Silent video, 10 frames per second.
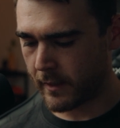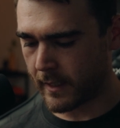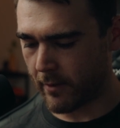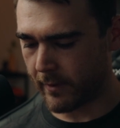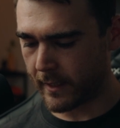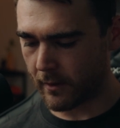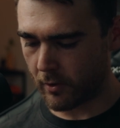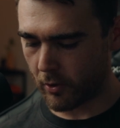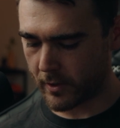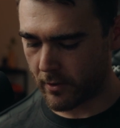Okay, we're going to get a
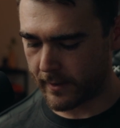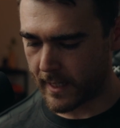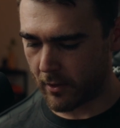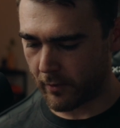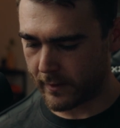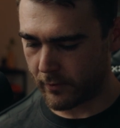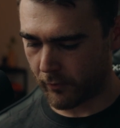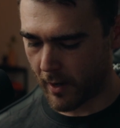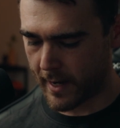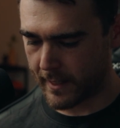log going down on this
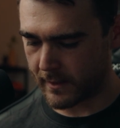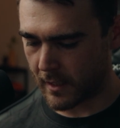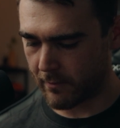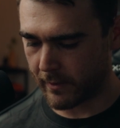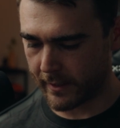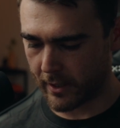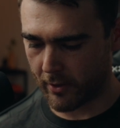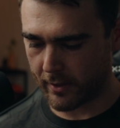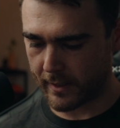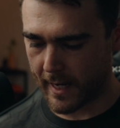right hand side. We're going
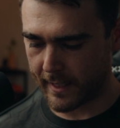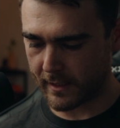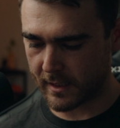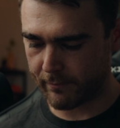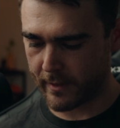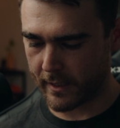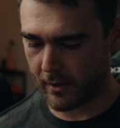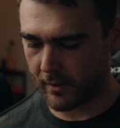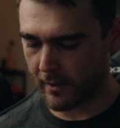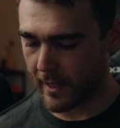to
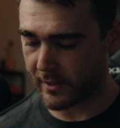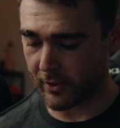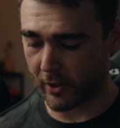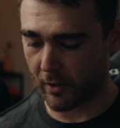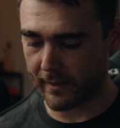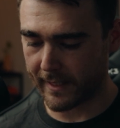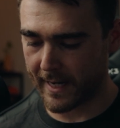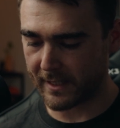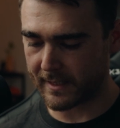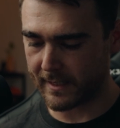go a Goblin
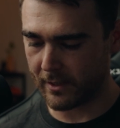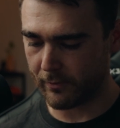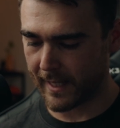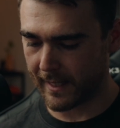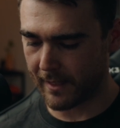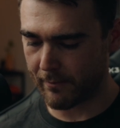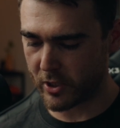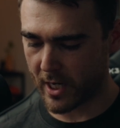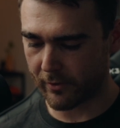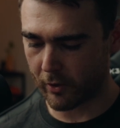Gang just to deal with that
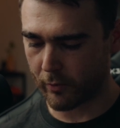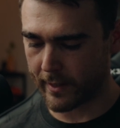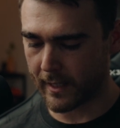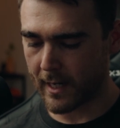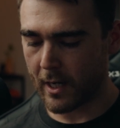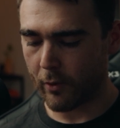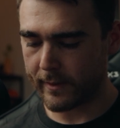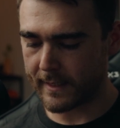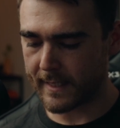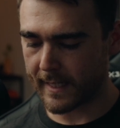Lumberjack real quick.
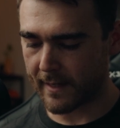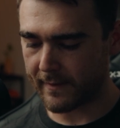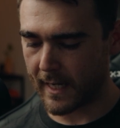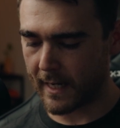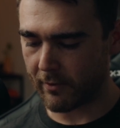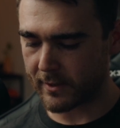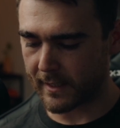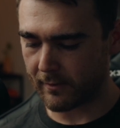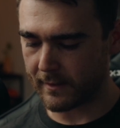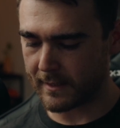We did take out the Evo
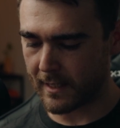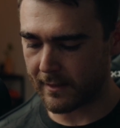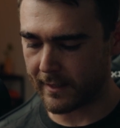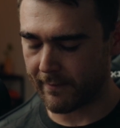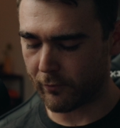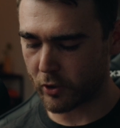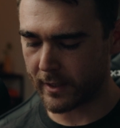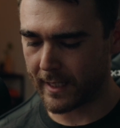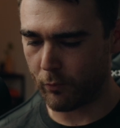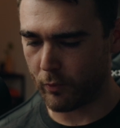Skeletons, luckily.
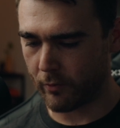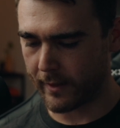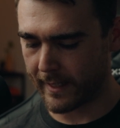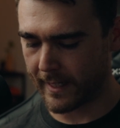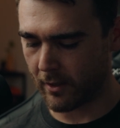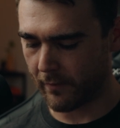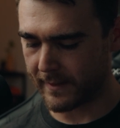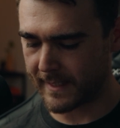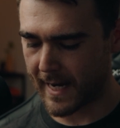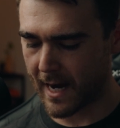Unfortunately, he will get a hit on
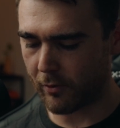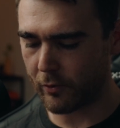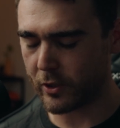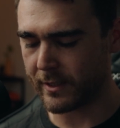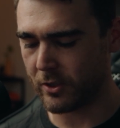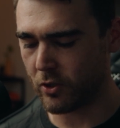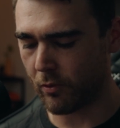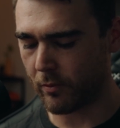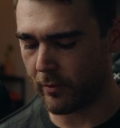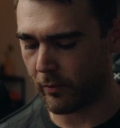the tower, which is
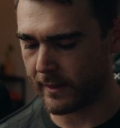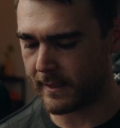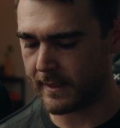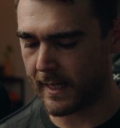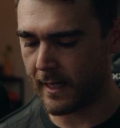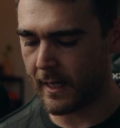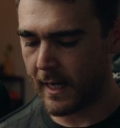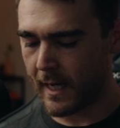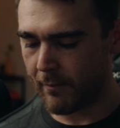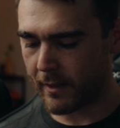not what we wanted to see,
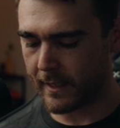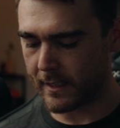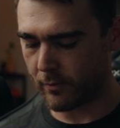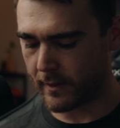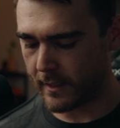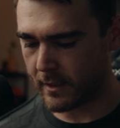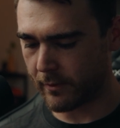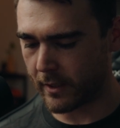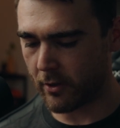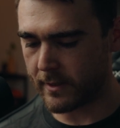but it is what it is.
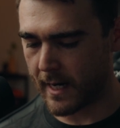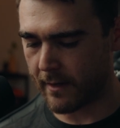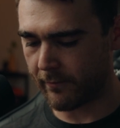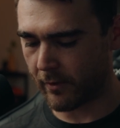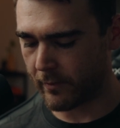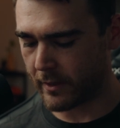We're going to go down in front